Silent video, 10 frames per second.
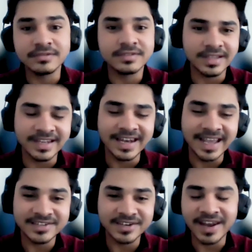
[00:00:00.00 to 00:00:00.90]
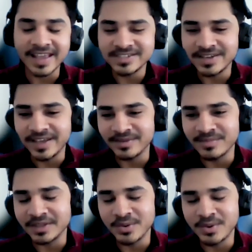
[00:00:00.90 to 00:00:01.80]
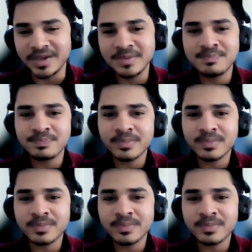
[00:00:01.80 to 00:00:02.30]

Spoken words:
that was in electrical engineering, by the way,